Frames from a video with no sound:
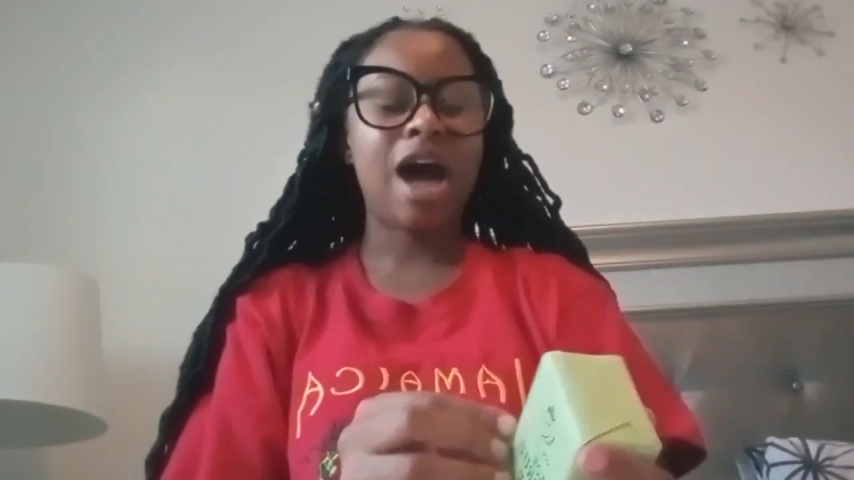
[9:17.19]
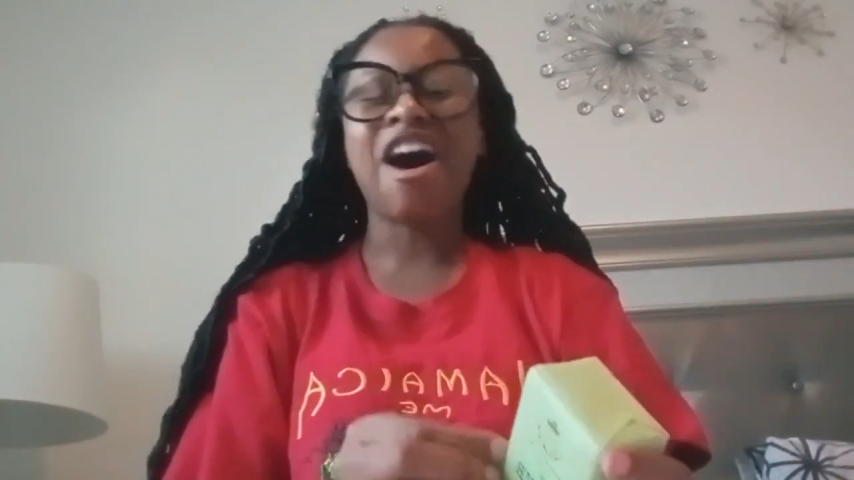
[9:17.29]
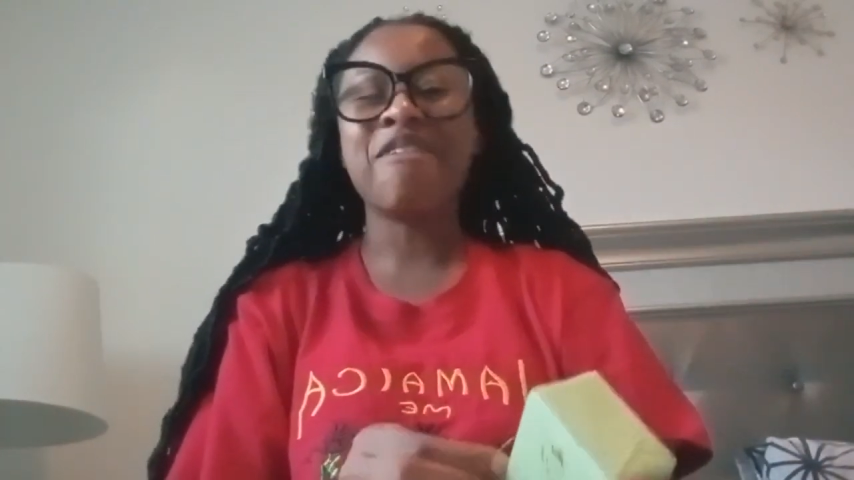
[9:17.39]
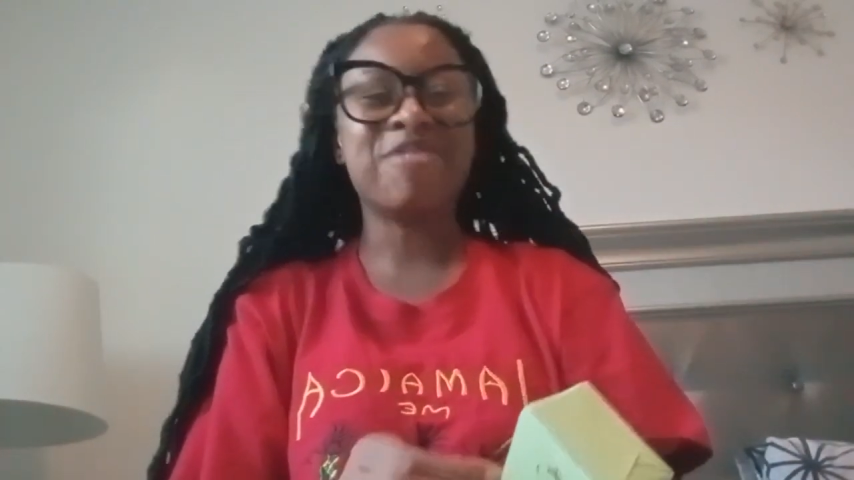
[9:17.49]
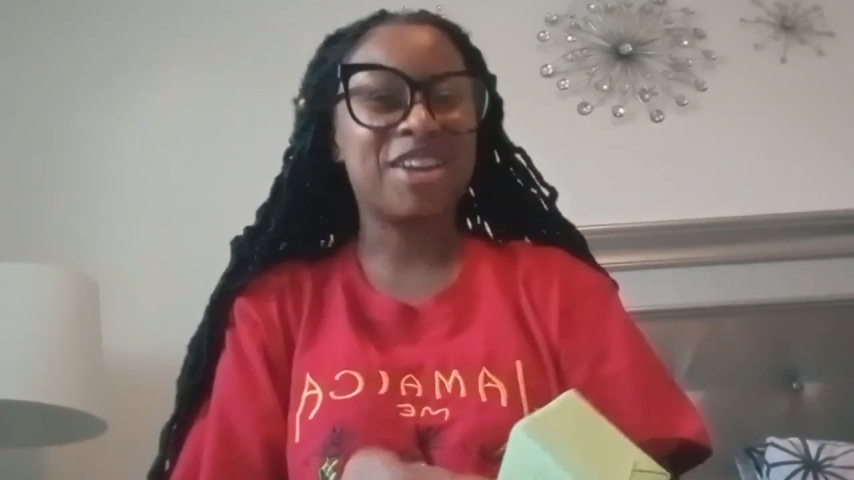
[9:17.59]

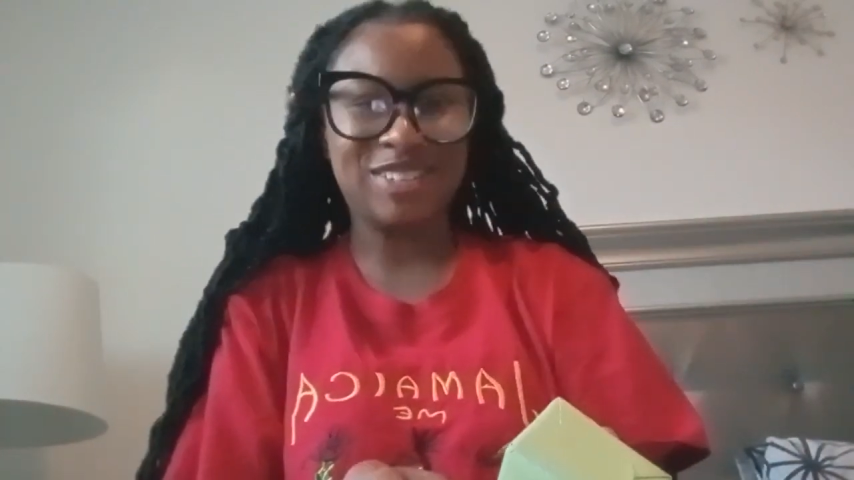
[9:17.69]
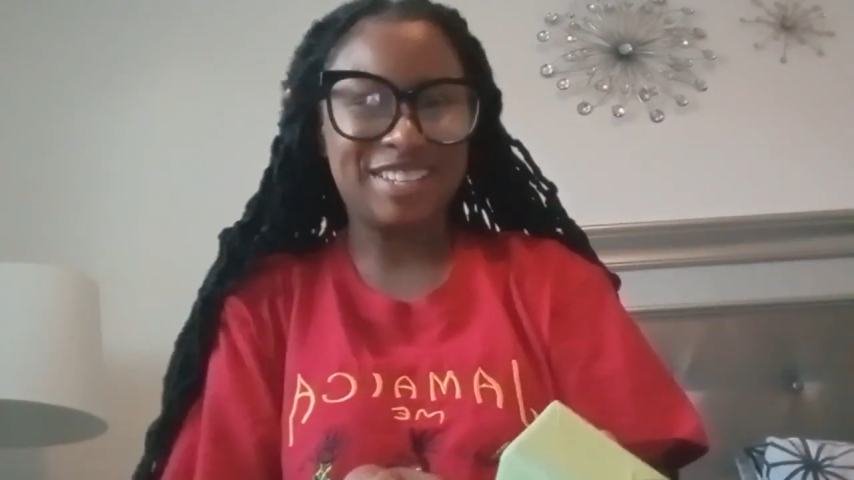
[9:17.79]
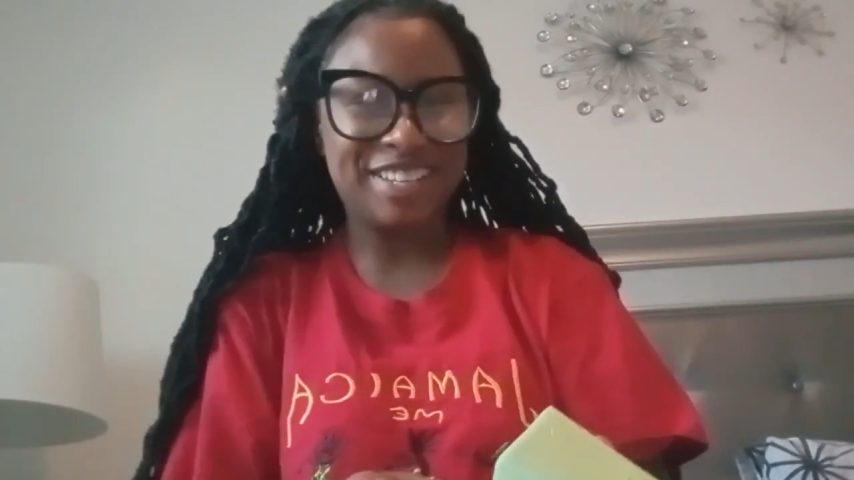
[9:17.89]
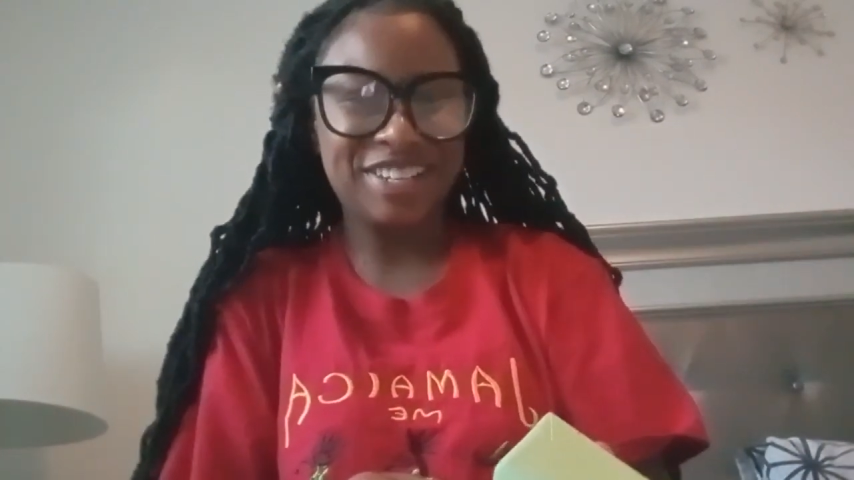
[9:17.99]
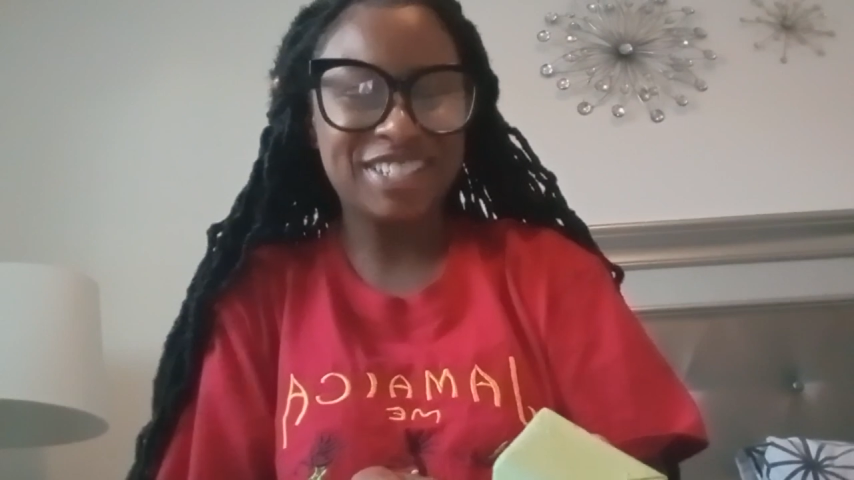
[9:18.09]
I'm not going to
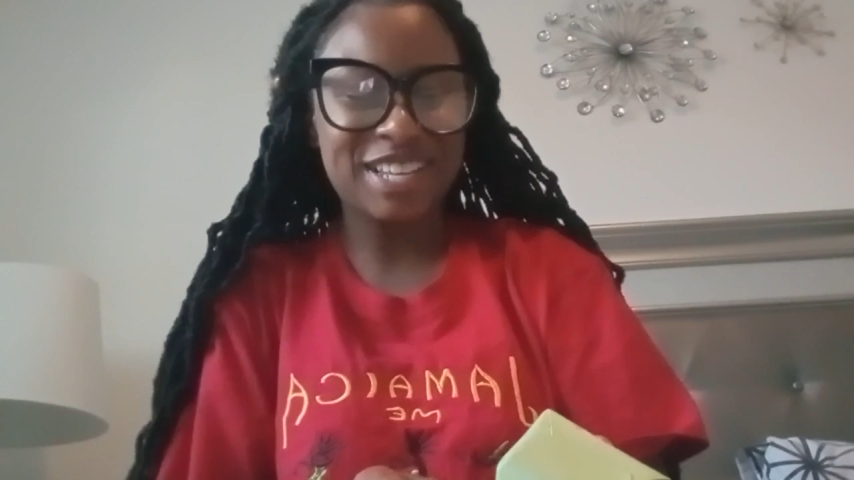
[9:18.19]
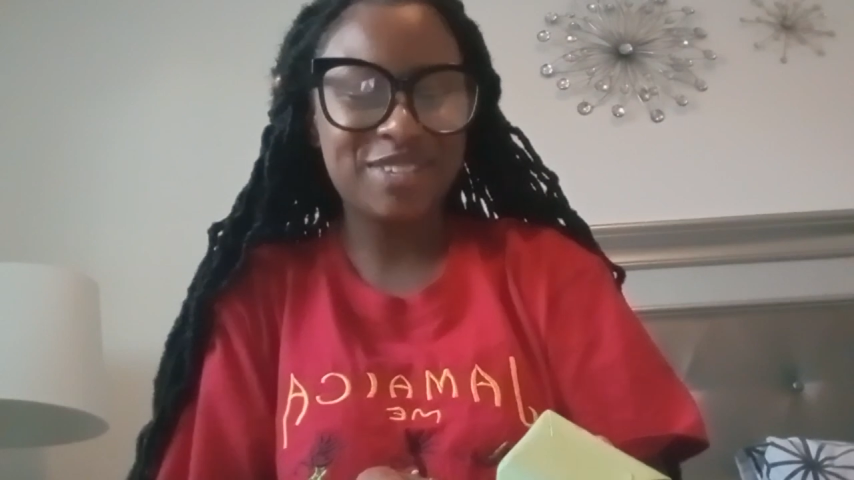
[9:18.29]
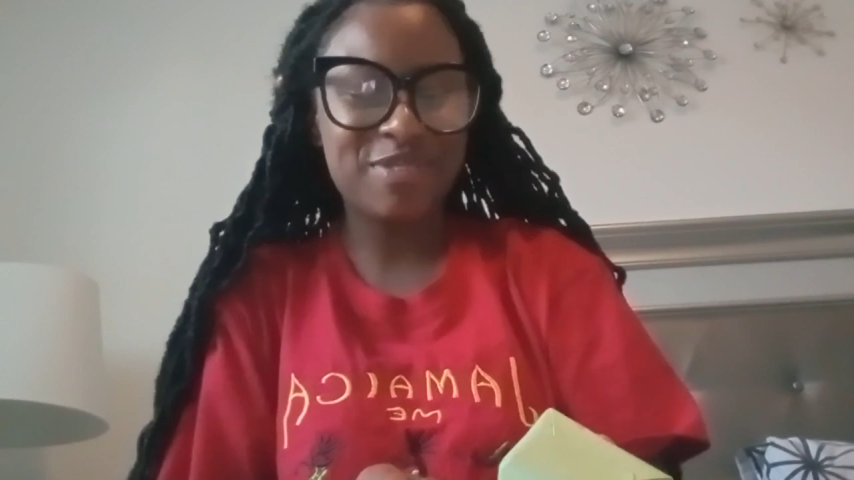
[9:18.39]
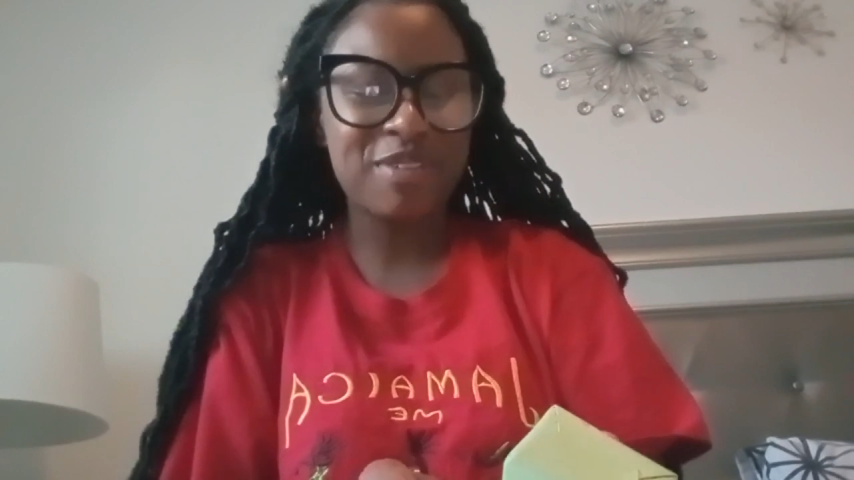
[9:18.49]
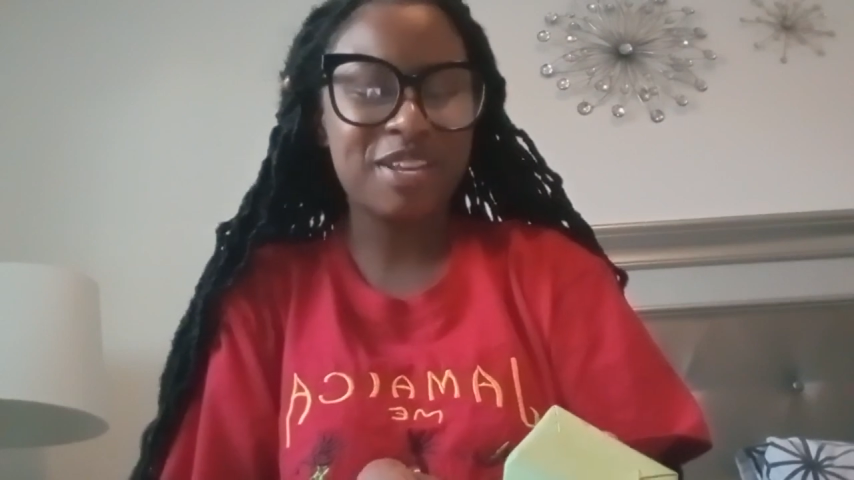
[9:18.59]
tell you because that's probably